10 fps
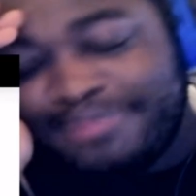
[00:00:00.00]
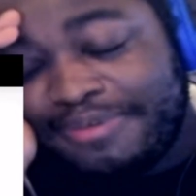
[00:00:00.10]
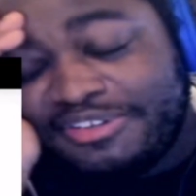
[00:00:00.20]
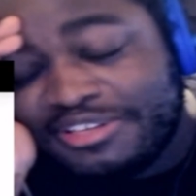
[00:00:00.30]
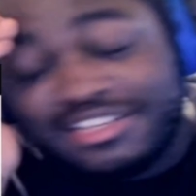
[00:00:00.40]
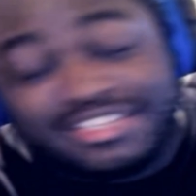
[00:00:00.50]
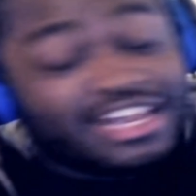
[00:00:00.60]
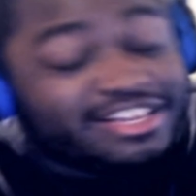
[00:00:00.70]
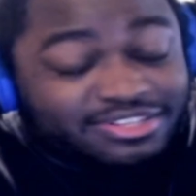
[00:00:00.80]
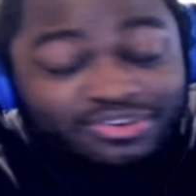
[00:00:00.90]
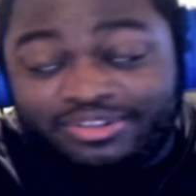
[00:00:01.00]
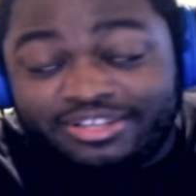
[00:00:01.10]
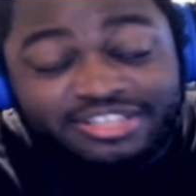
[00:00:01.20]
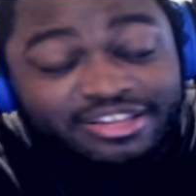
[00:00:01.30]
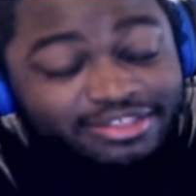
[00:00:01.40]
maybe it's because it's early
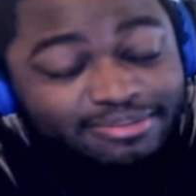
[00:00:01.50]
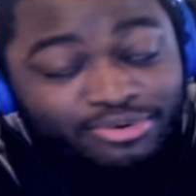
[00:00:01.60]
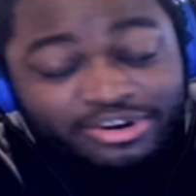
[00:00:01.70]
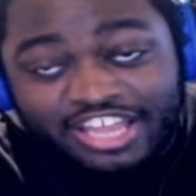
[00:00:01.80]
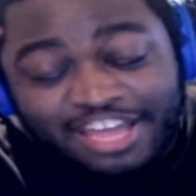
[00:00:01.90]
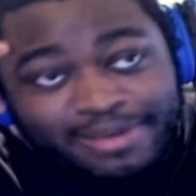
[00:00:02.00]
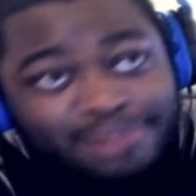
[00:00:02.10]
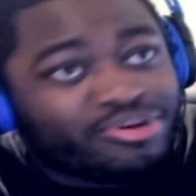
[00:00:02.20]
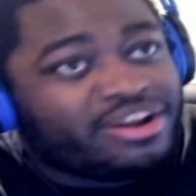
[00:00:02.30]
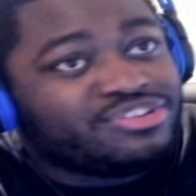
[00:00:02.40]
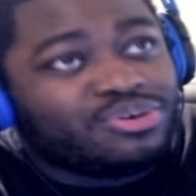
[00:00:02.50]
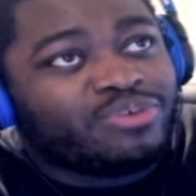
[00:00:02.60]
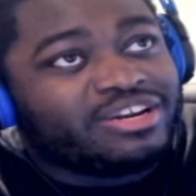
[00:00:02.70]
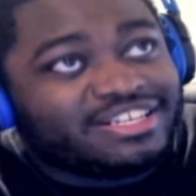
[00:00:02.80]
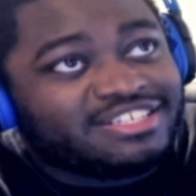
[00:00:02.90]
as hell in the morning and my brain don't
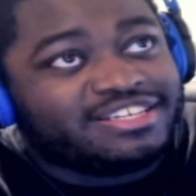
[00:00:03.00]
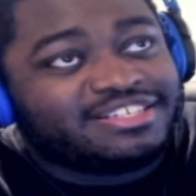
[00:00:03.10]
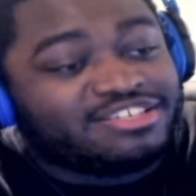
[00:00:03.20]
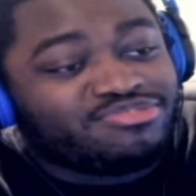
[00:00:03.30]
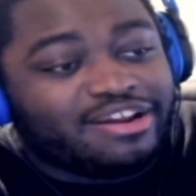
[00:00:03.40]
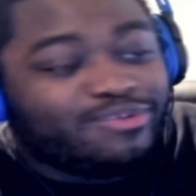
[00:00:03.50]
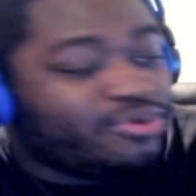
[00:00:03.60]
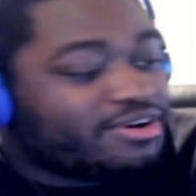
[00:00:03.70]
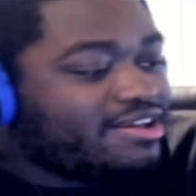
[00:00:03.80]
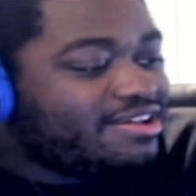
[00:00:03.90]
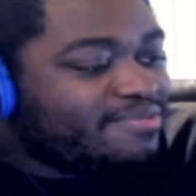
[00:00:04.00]
want to exist to try and work.